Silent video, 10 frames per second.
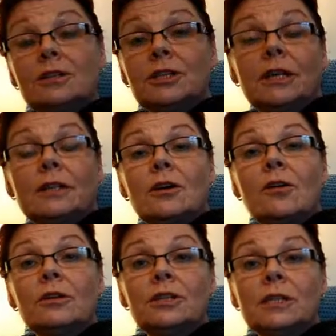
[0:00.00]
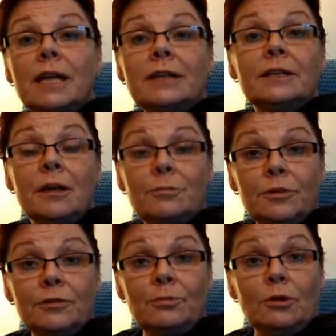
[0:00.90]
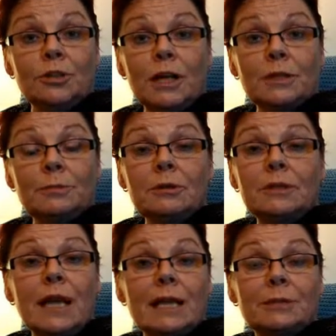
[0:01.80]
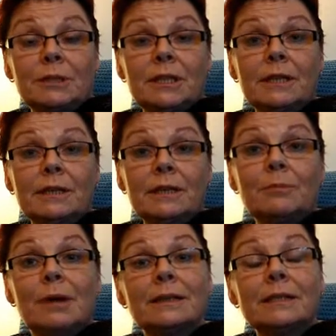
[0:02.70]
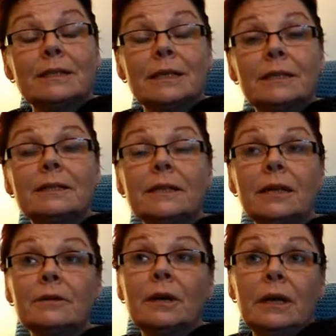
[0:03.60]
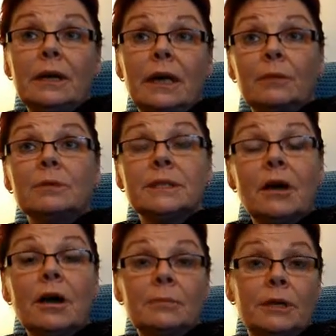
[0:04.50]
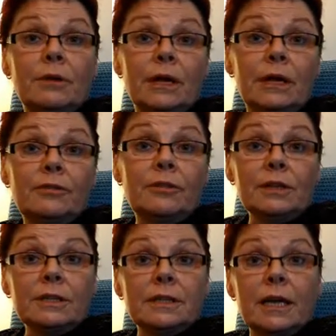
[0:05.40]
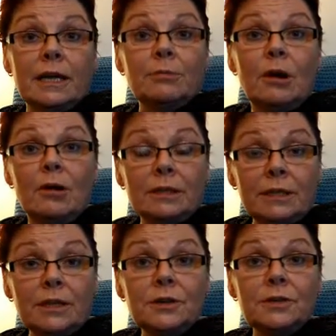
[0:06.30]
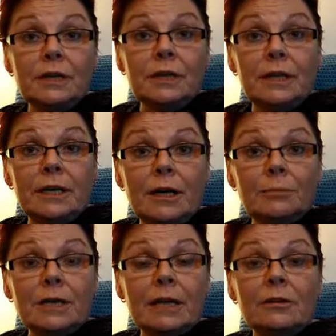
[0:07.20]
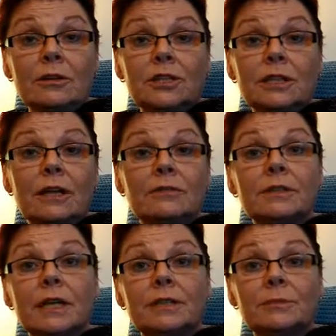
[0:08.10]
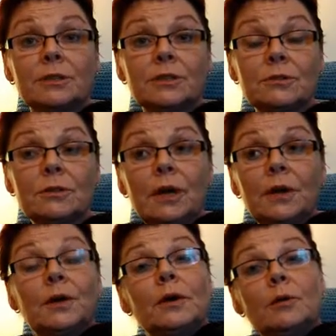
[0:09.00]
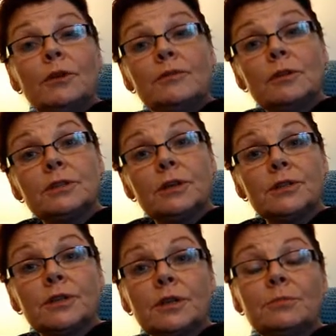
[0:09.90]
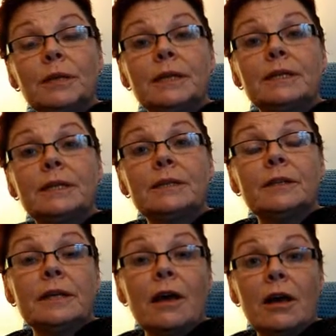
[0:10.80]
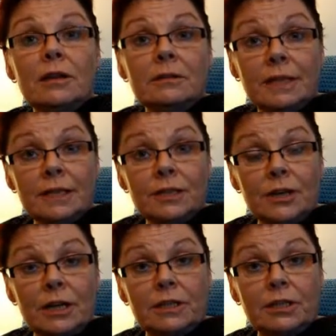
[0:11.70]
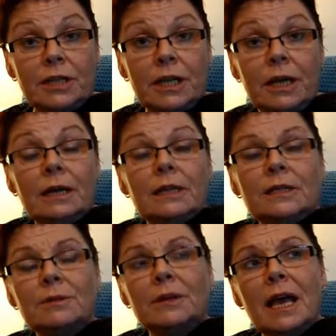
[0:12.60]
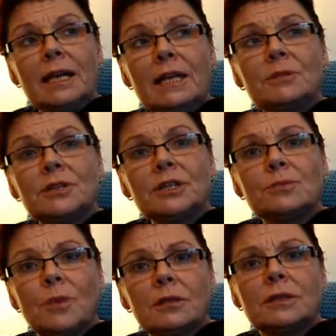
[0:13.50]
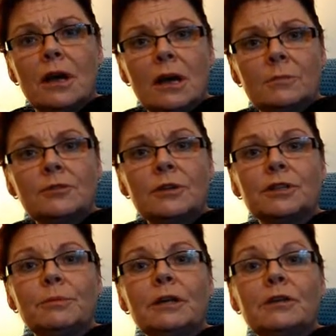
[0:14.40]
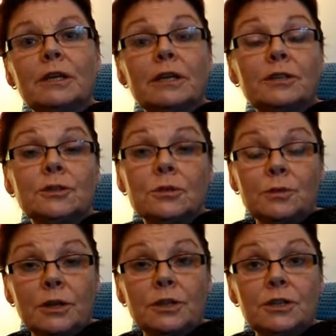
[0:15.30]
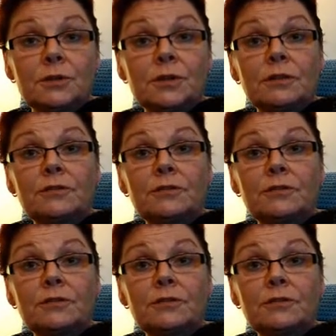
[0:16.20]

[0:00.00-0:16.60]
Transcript: year, the college has led a number of projects building expertise and capacity, and so it was timely really for us to take part in using the technology self-assessment tool. And we've also just completed the ILT strategy, so again it was just well timed for us to be looking at tools we could use in the